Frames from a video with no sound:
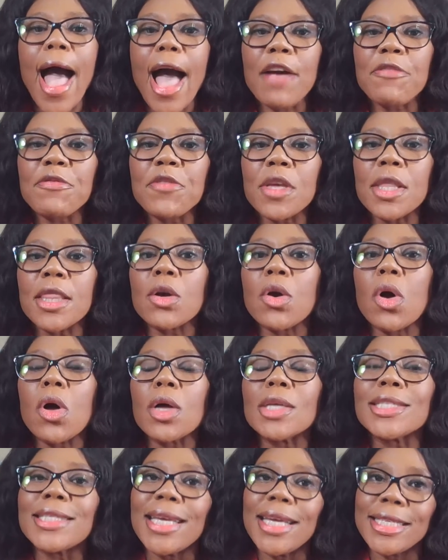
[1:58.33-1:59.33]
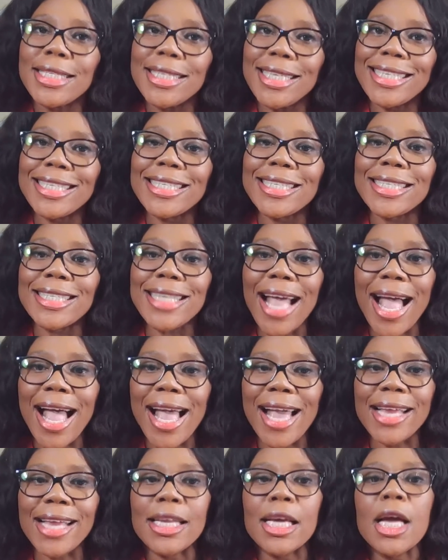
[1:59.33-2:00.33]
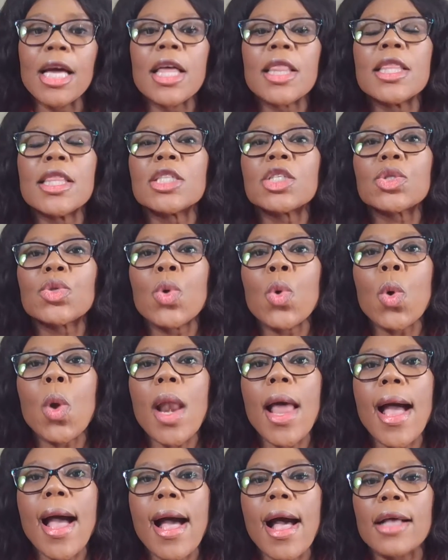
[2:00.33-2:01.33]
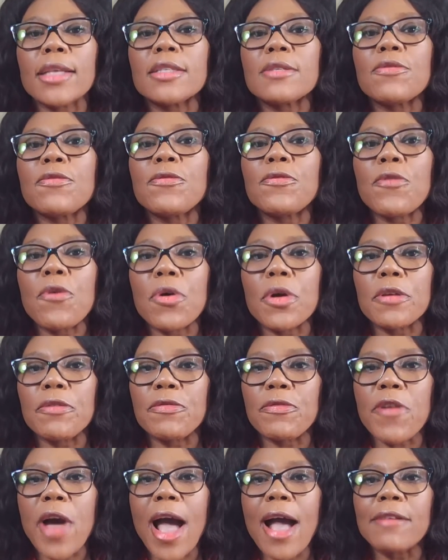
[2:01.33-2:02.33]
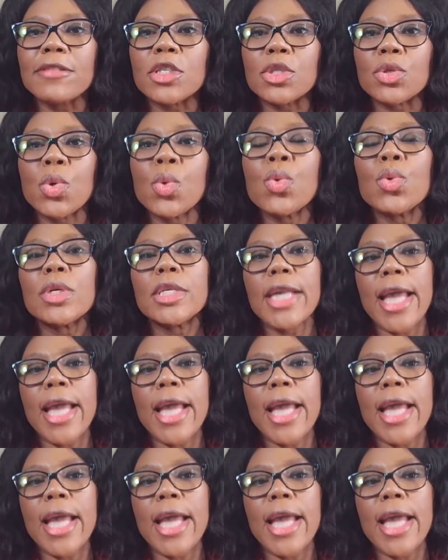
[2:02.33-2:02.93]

After the consent is signed, the school has 45 school